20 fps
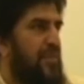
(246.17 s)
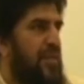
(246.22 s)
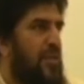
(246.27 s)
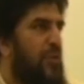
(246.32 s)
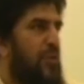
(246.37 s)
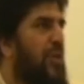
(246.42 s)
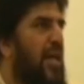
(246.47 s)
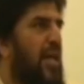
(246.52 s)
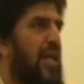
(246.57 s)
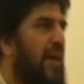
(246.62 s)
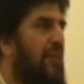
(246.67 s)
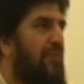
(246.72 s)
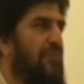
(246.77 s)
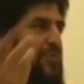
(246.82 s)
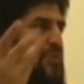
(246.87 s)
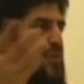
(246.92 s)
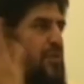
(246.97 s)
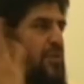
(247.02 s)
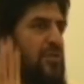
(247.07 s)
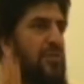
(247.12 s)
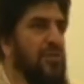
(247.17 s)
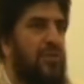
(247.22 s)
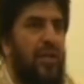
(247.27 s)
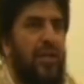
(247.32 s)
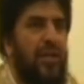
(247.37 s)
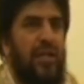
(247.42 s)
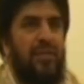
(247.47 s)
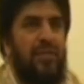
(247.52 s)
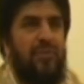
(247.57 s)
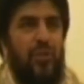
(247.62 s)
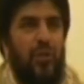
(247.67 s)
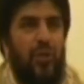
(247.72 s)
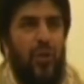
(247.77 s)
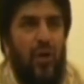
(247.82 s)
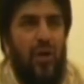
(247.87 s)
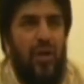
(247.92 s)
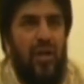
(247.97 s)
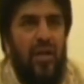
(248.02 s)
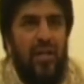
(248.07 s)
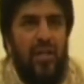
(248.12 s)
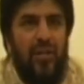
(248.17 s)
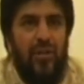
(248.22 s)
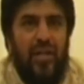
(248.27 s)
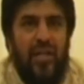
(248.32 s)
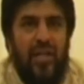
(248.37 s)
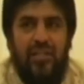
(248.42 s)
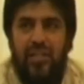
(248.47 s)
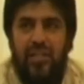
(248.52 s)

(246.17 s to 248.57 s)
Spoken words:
You can have you can